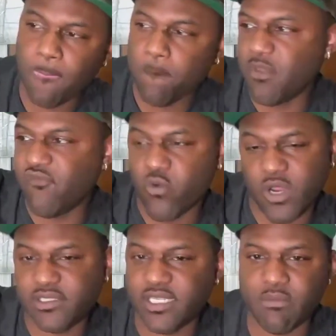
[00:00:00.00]
before I
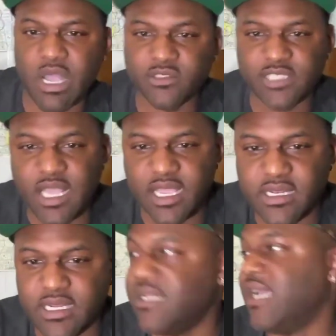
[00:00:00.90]
see them outside,
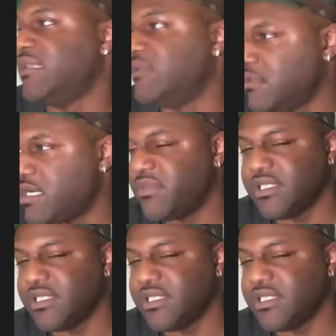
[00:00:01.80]
and then I can look up